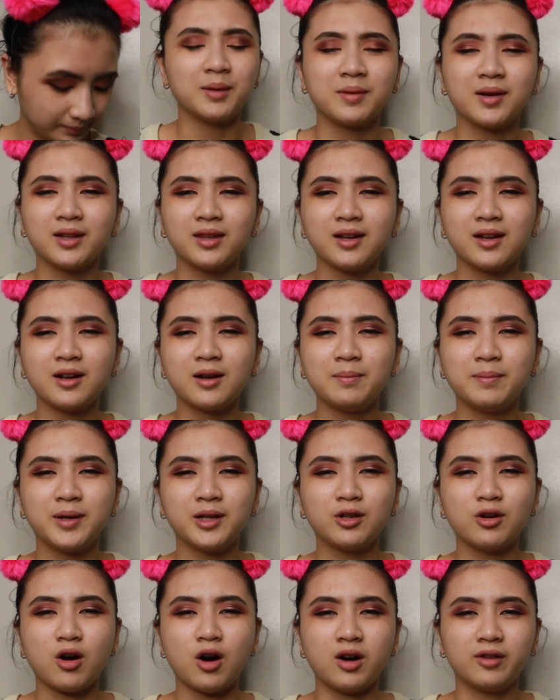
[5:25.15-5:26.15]
I'm getting a
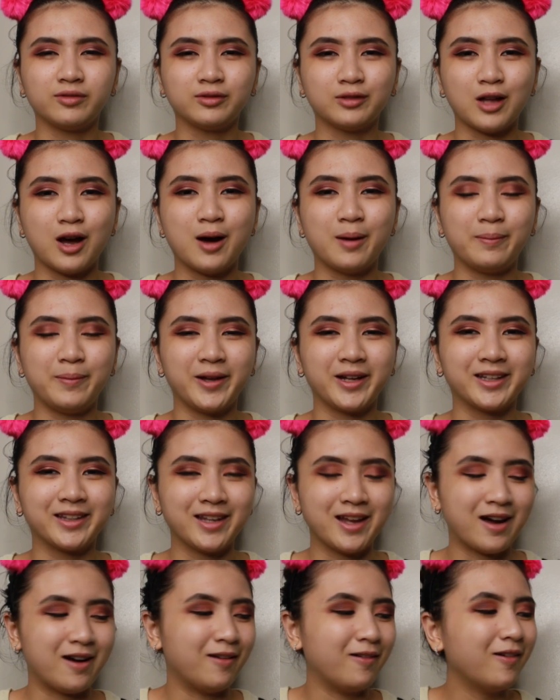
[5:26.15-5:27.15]
bit off topic
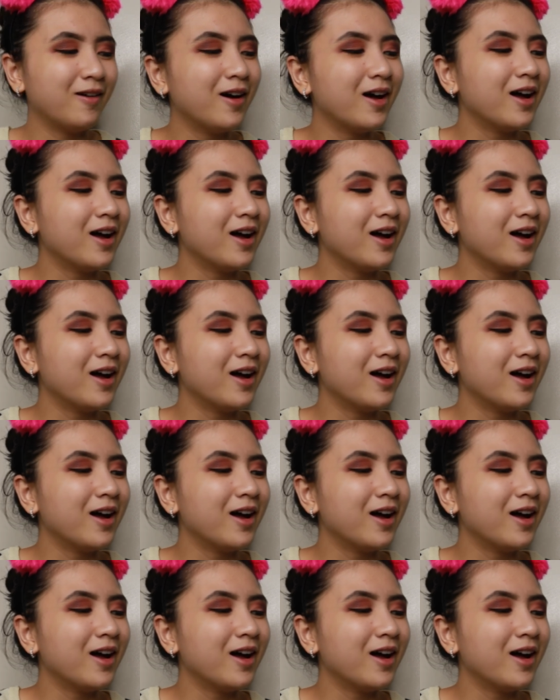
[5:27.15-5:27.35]
now.